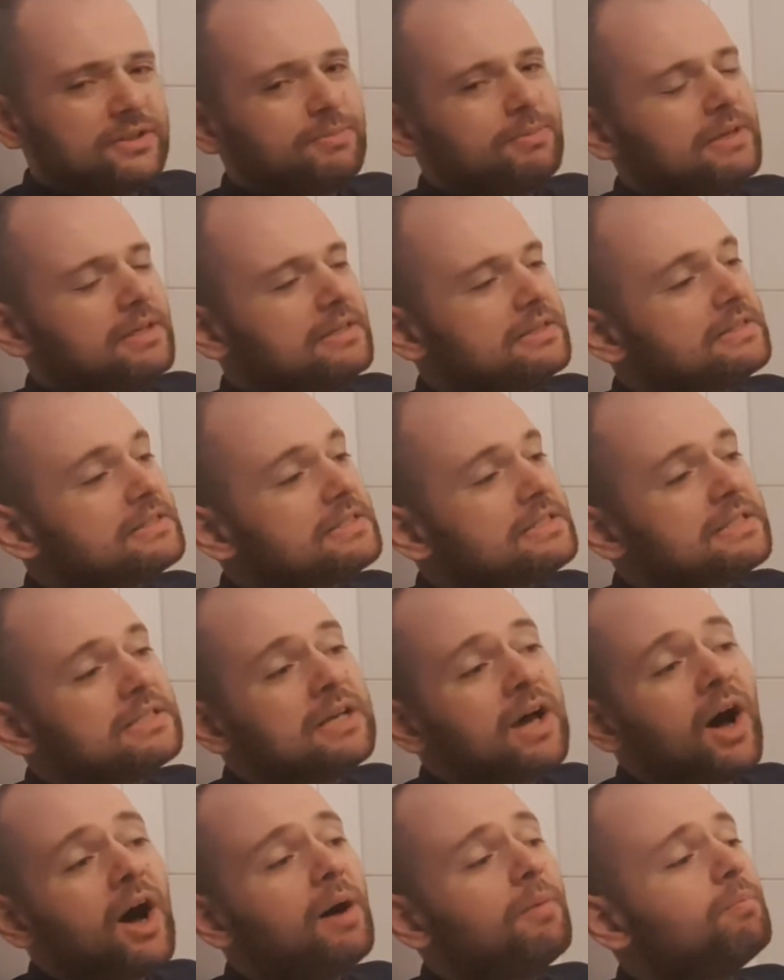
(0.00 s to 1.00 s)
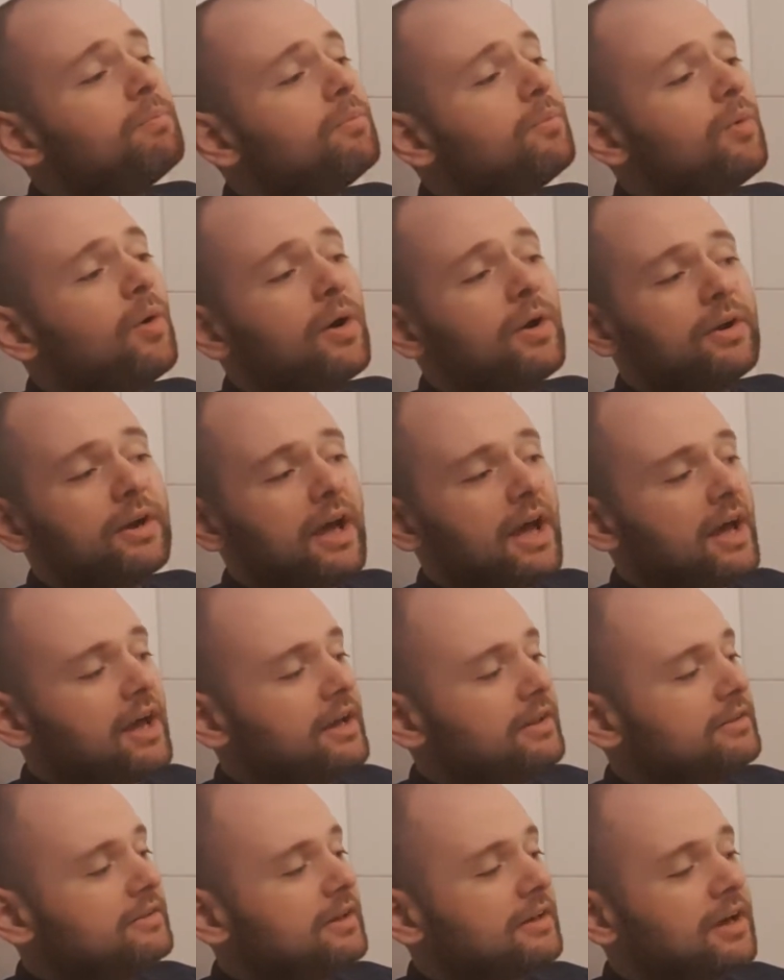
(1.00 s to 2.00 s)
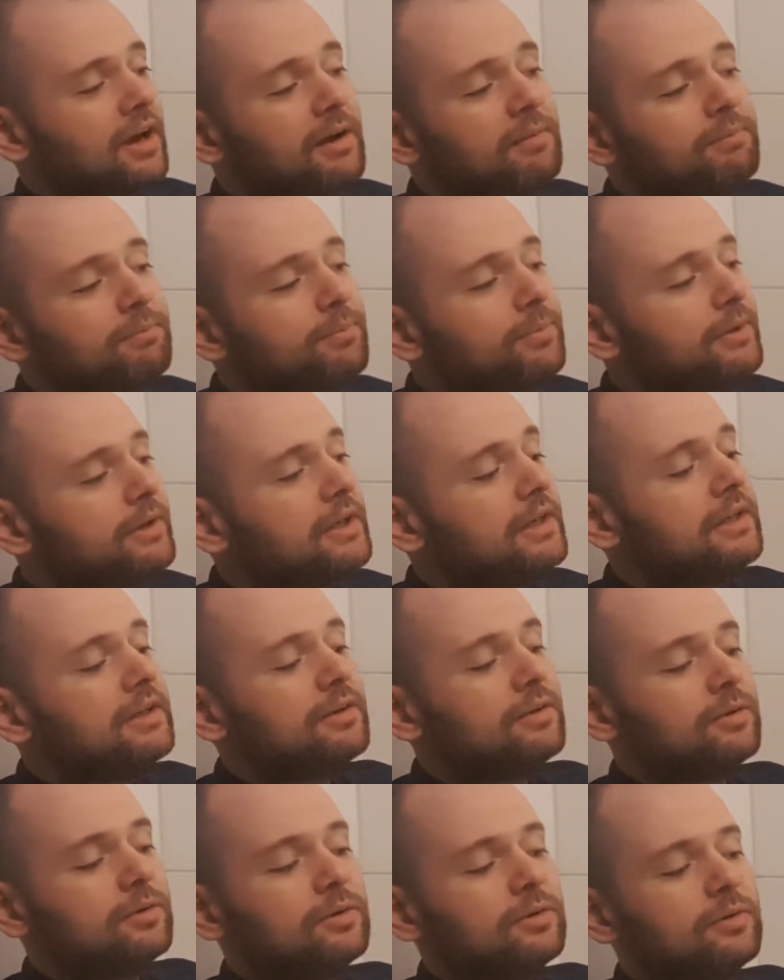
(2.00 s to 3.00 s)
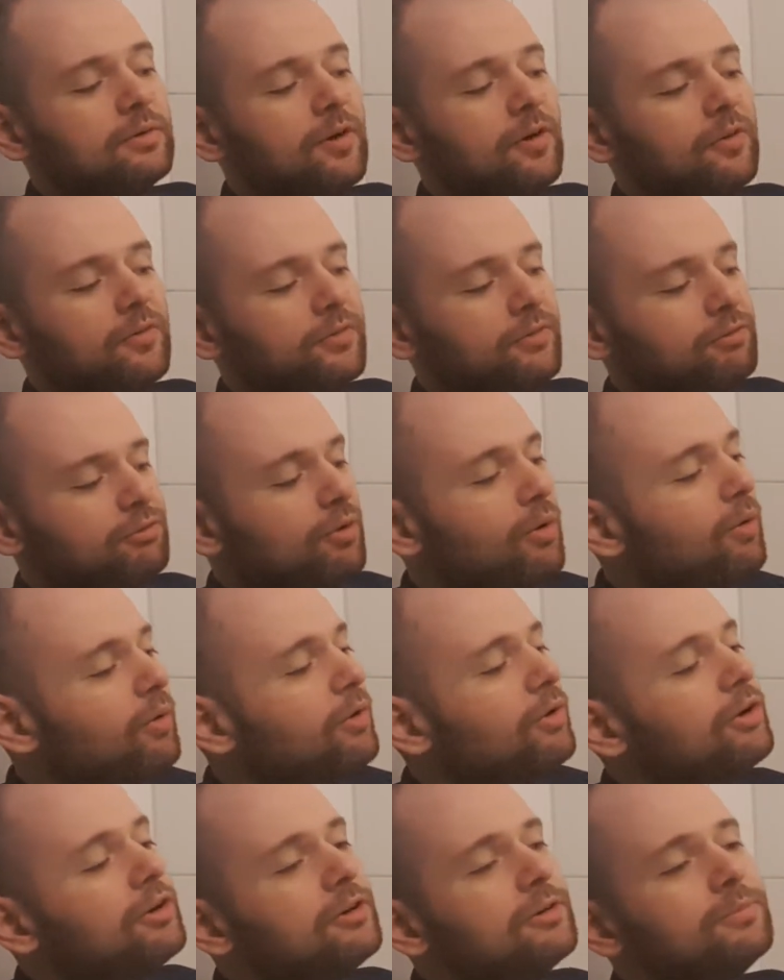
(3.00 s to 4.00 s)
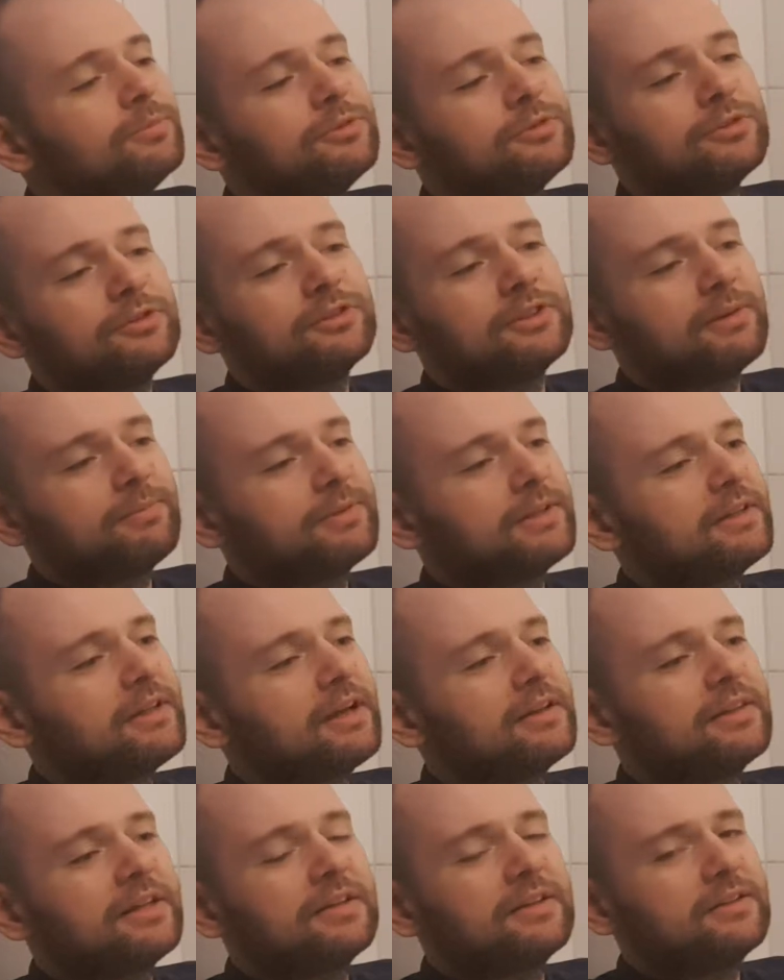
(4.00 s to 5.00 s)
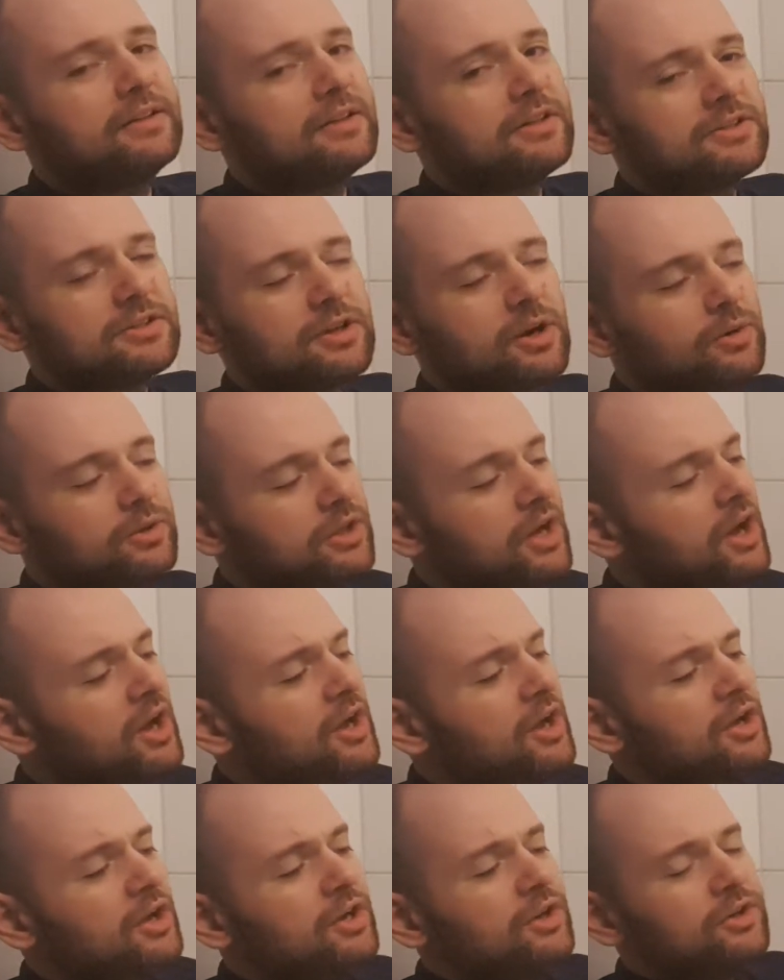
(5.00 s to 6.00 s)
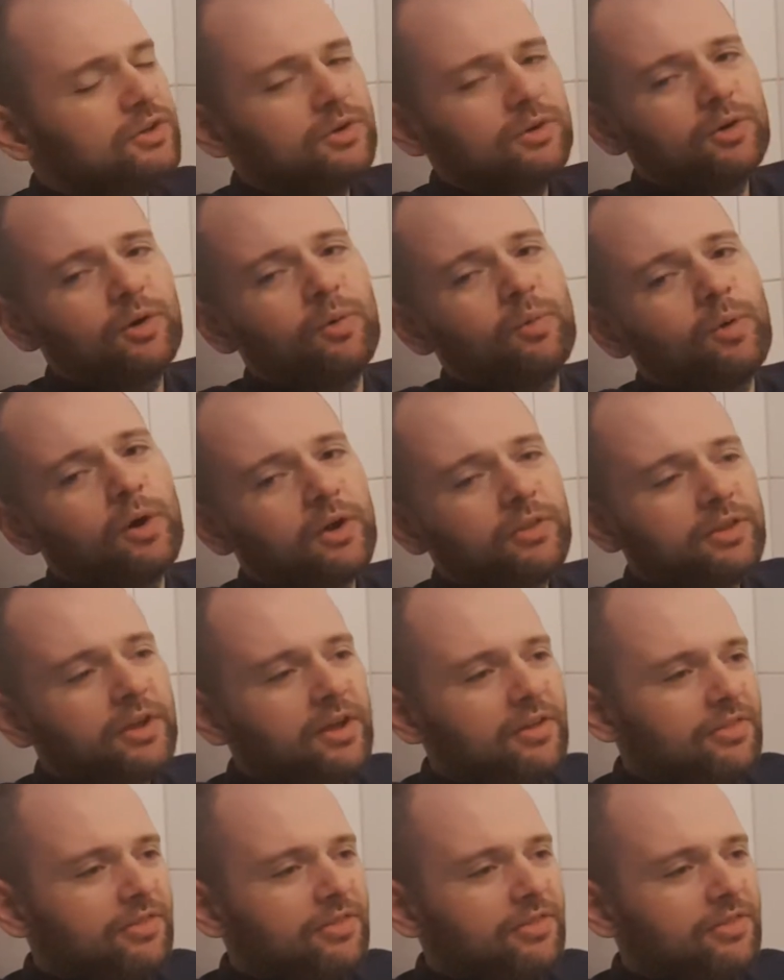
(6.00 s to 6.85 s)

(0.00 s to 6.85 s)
be someone at the company or on the forums or something like that that just go, you know what?